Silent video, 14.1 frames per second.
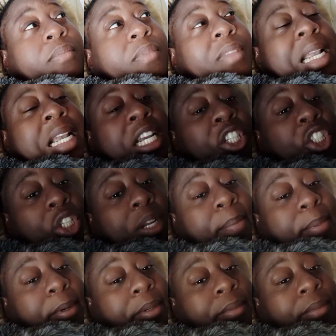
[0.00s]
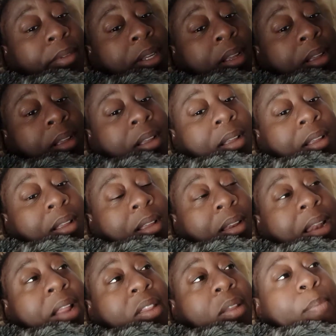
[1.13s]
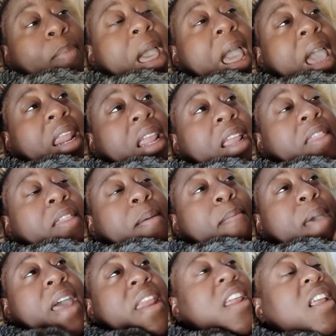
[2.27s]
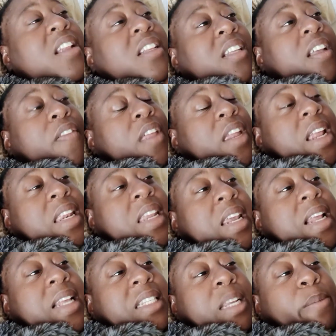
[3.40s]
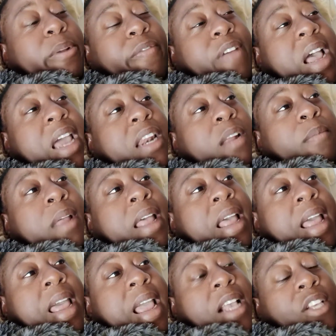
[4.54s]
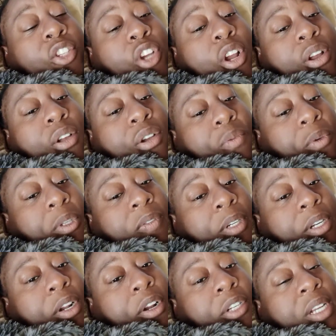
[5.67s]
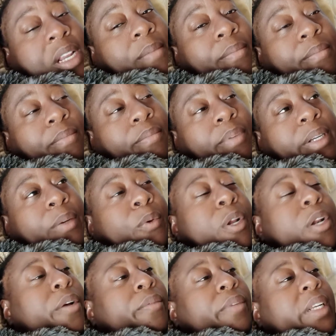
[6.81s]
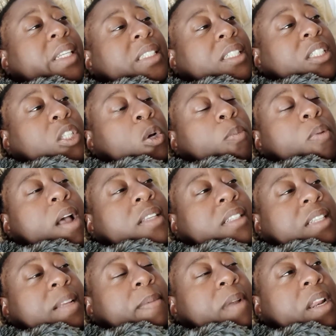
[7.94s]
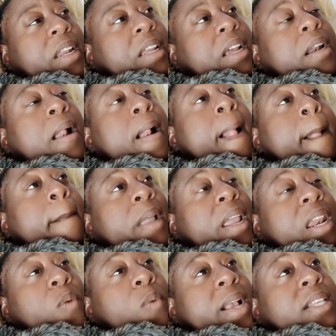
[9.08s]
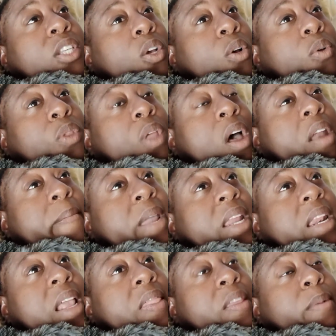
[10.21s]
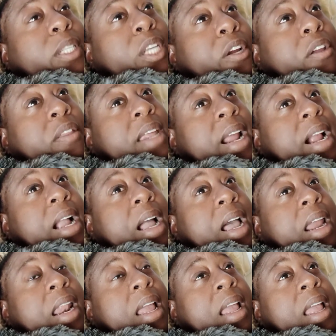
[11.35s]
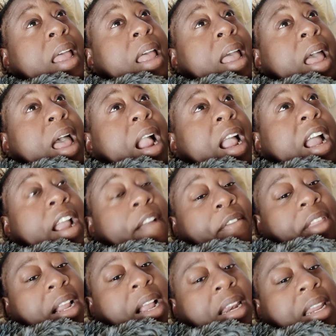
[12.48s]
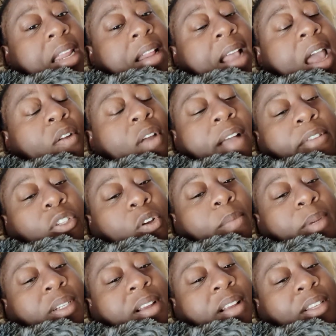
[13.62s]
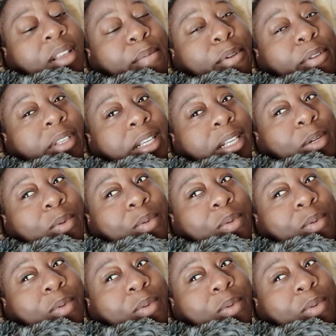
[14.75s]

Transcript: it's cheaper. Like the padding and the matting and the stuff that I need, I seem to find them at certain Goodwills for dirt cheap. But, it's a slow process. I'm getting it done. But anyway, so the ottoman and the material that I got everything I need. I don't have a sewing machine, so I'm using glue.